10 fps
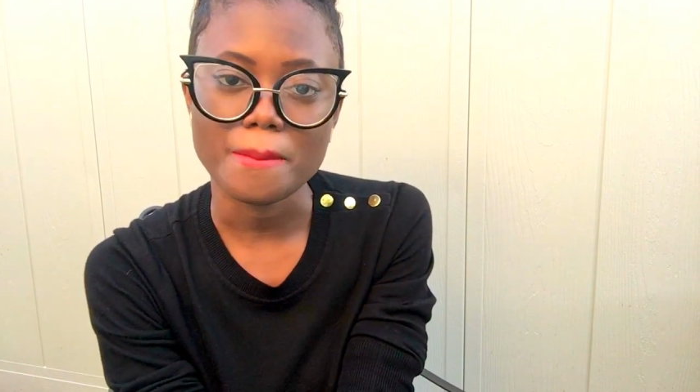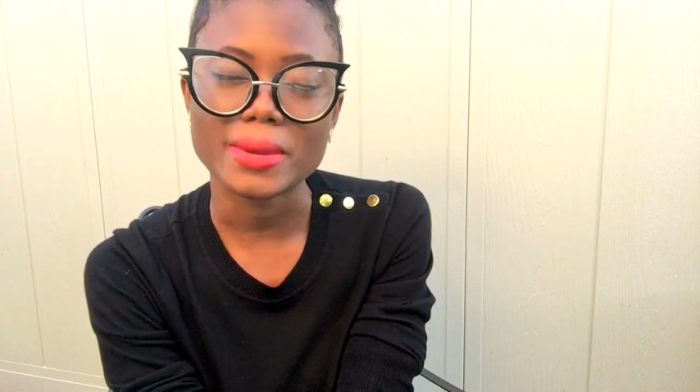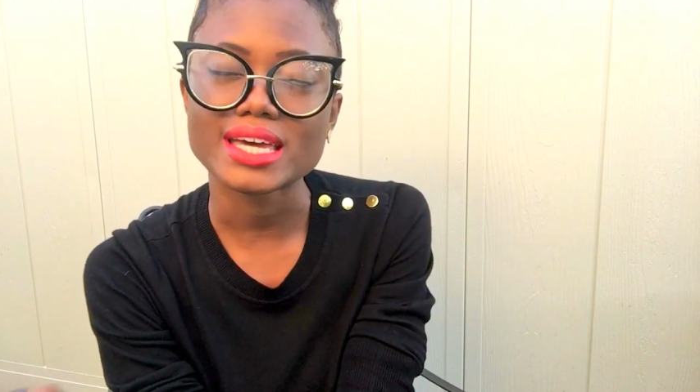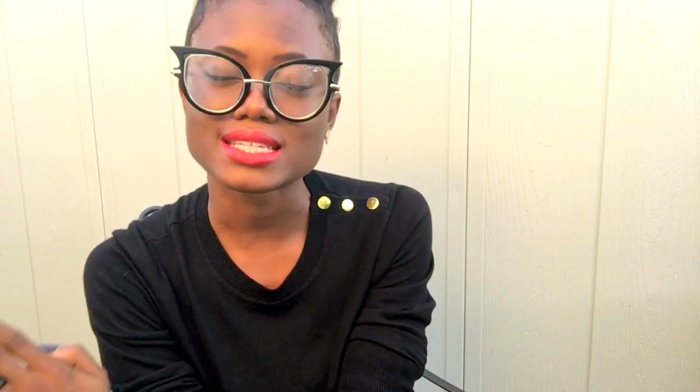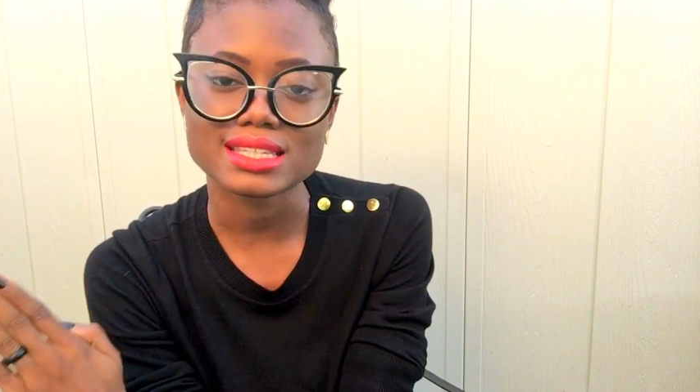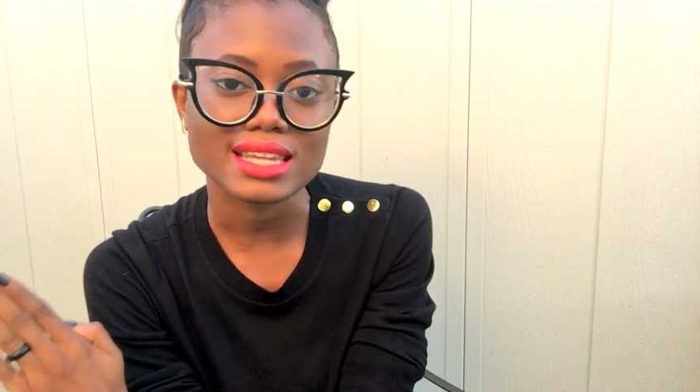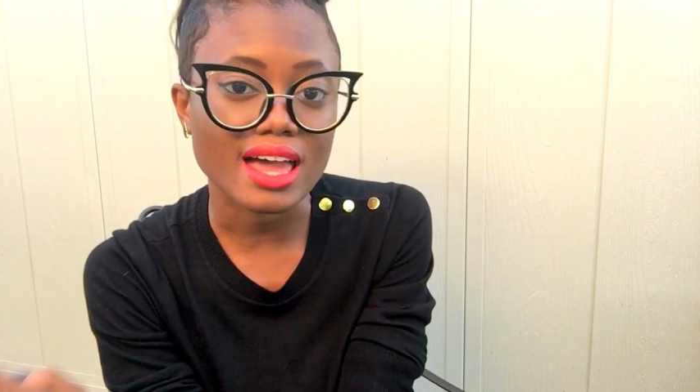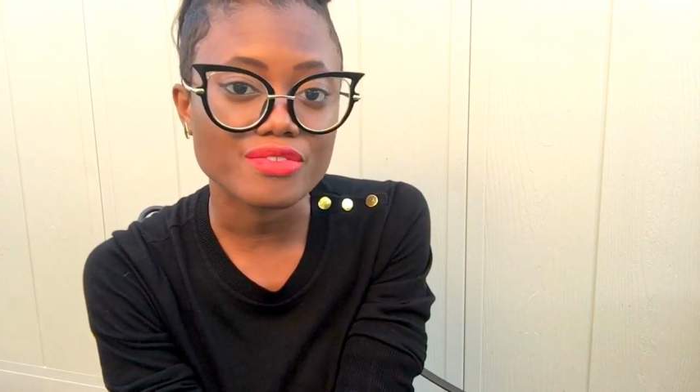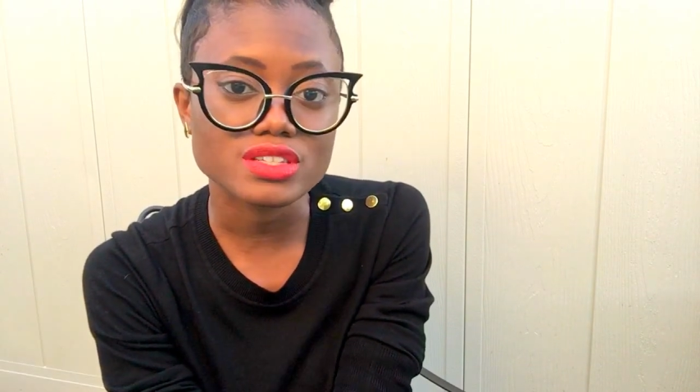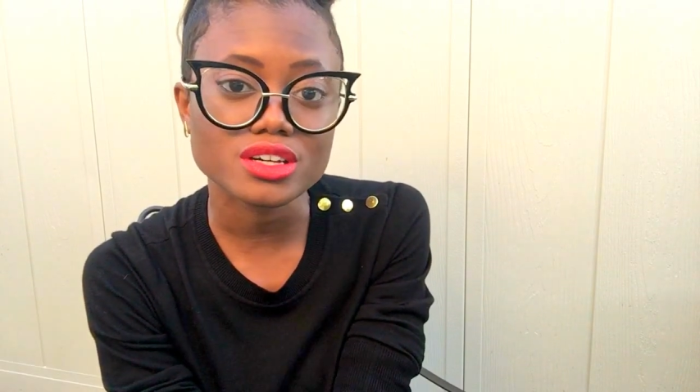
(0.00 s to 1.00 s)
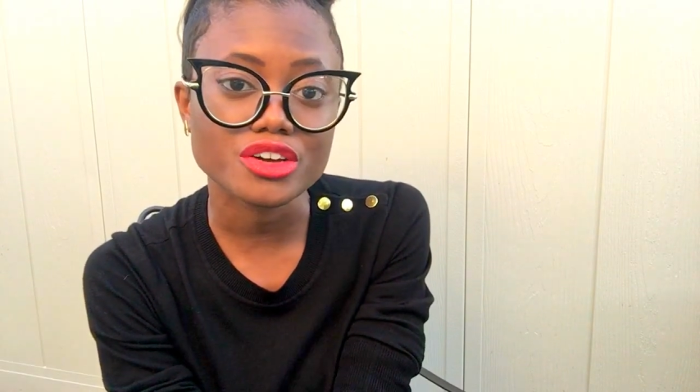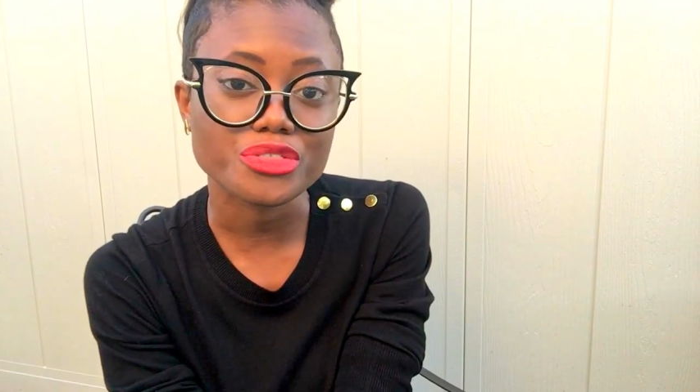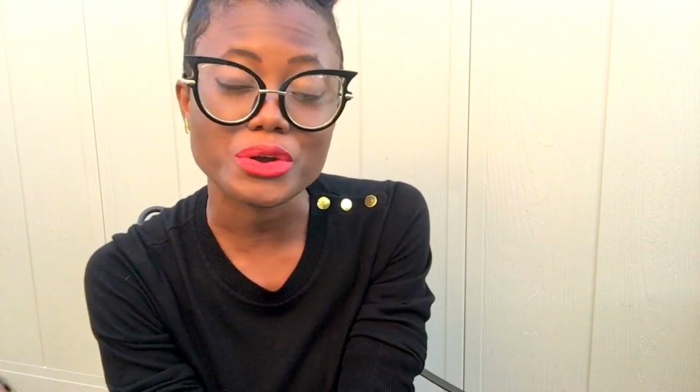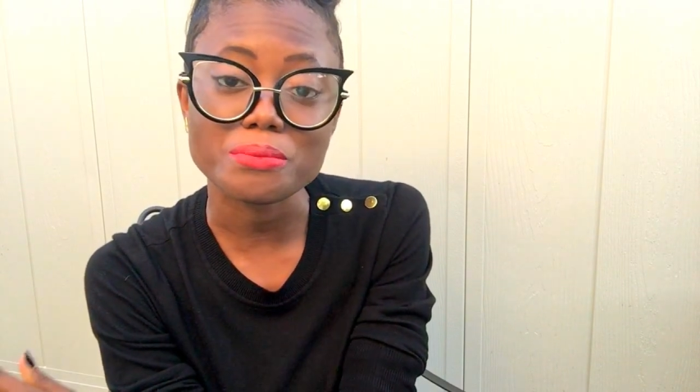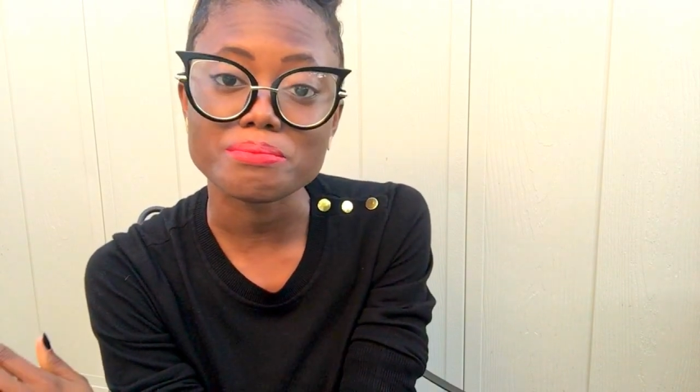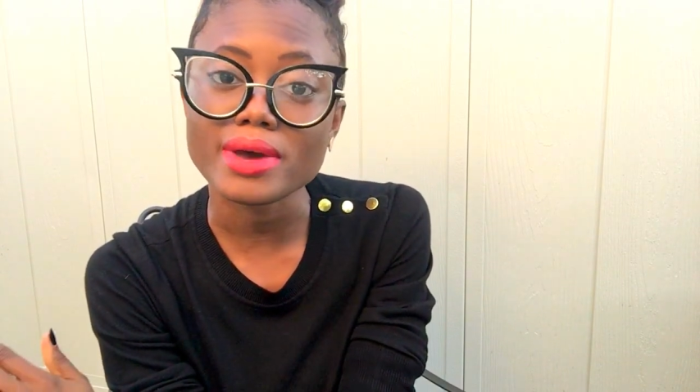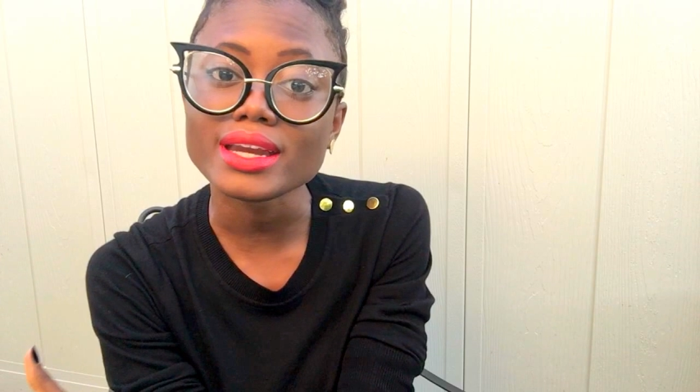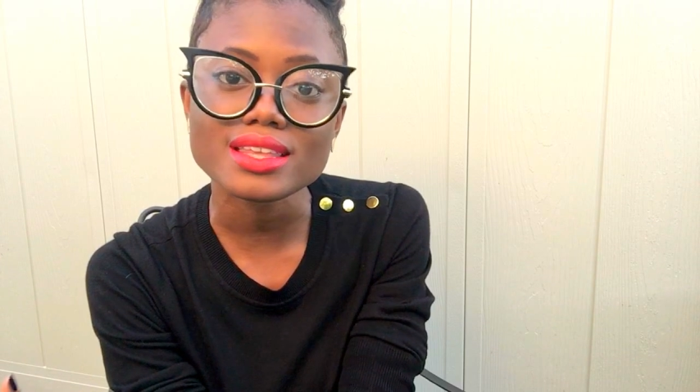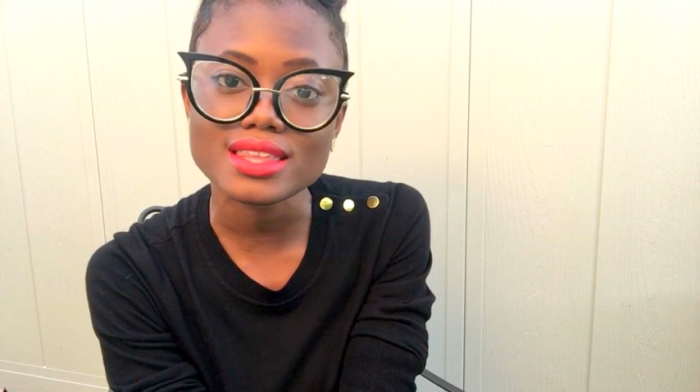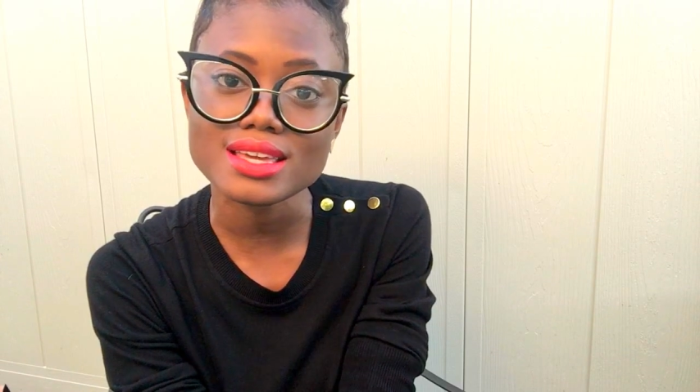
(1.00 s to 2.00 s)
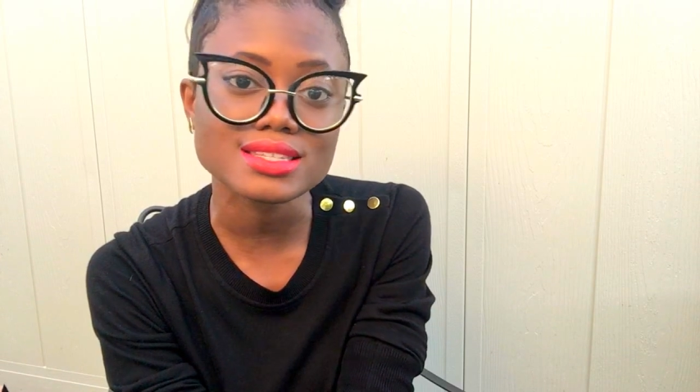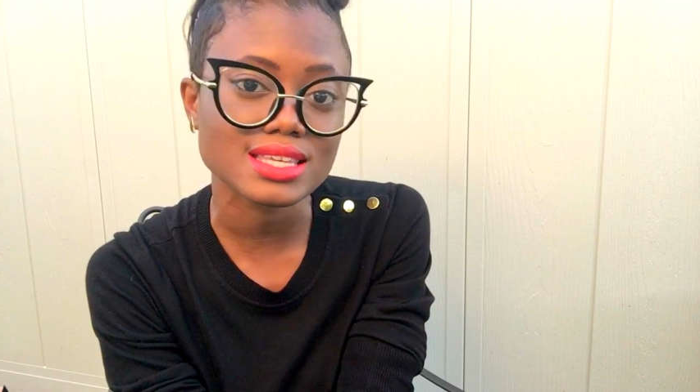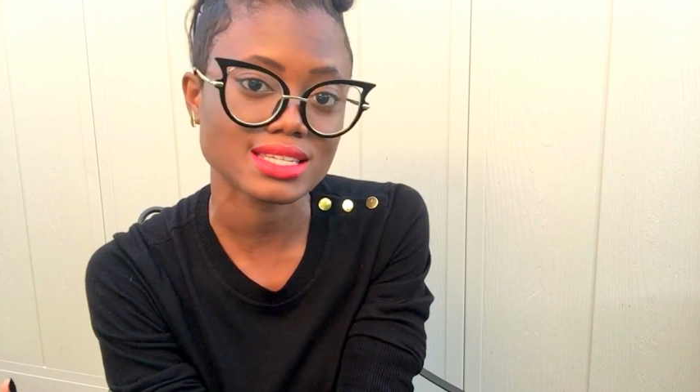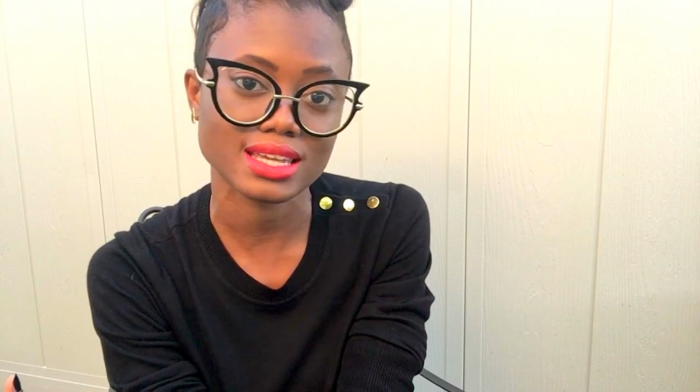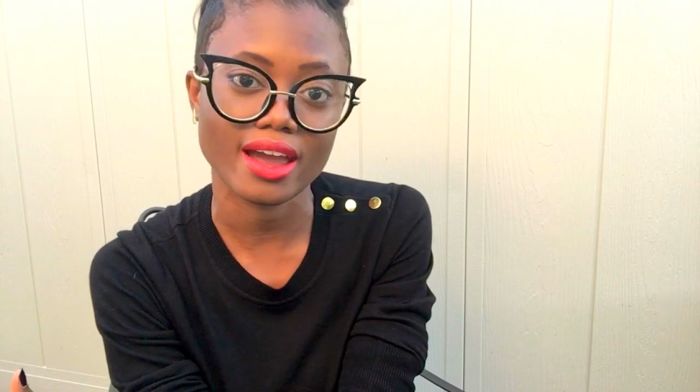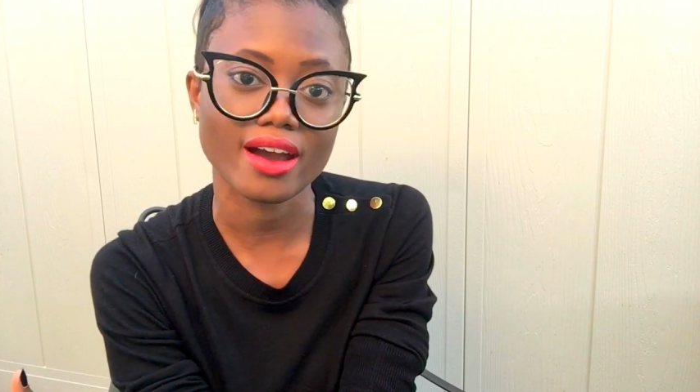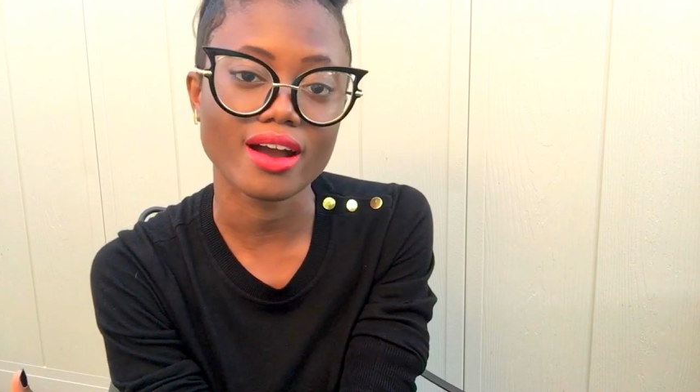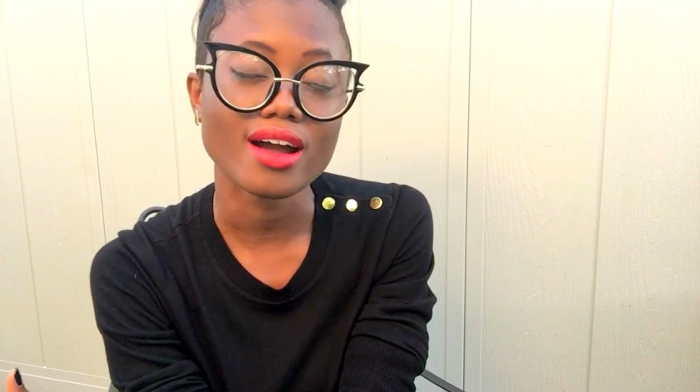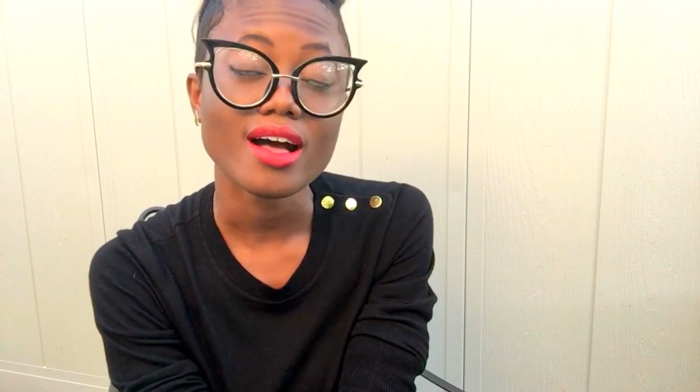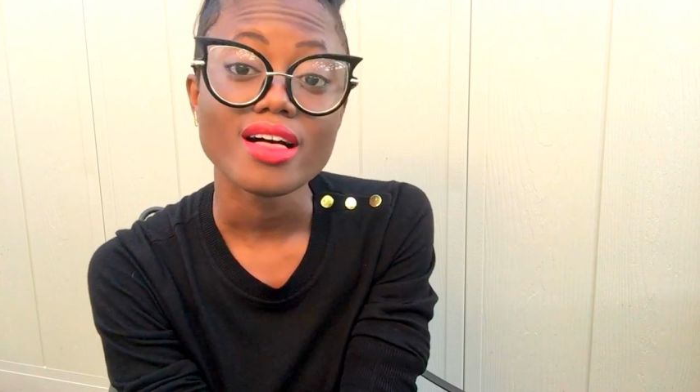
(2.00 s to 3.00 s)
because life is going to throw many things this year